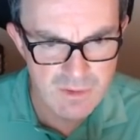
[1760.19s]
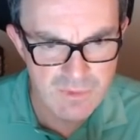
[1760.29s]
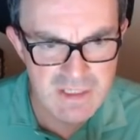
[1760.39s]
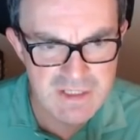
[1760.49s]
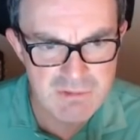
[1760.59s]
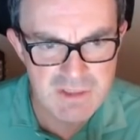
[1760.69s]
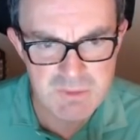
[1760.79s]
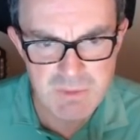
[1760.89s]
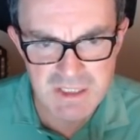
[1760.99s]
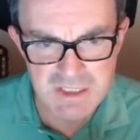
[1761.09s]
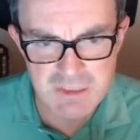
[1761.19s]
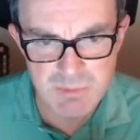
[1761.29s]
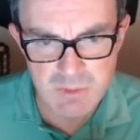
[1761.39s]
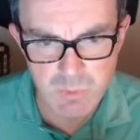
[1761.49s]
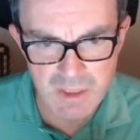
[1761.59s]
these are expected to
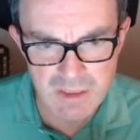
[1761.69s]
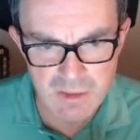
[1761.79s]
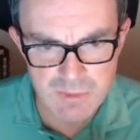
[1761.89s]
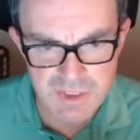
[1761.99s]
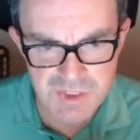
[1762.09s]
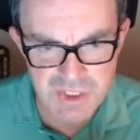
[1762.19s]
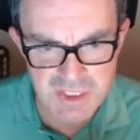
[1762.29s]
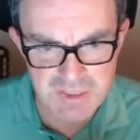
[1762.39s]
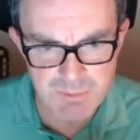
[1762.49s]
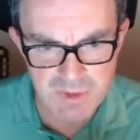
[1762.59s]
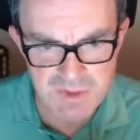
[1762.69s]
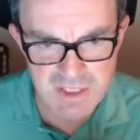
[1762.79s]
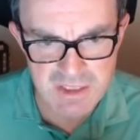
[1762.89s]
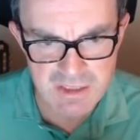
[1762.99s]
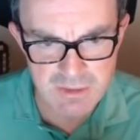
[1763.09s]
be quite low digits because they're
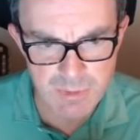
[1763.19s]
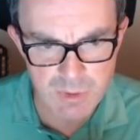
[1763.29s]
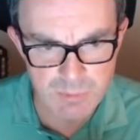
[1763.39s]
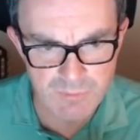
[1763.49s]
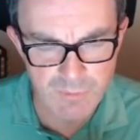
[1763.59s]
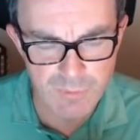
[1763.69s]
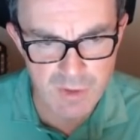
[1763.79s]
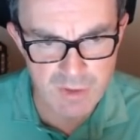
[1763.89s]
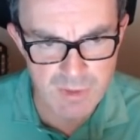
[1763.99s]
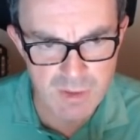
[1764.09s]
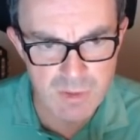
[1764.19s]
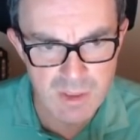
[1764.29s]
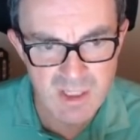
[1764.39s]
near the bulb of the thermo,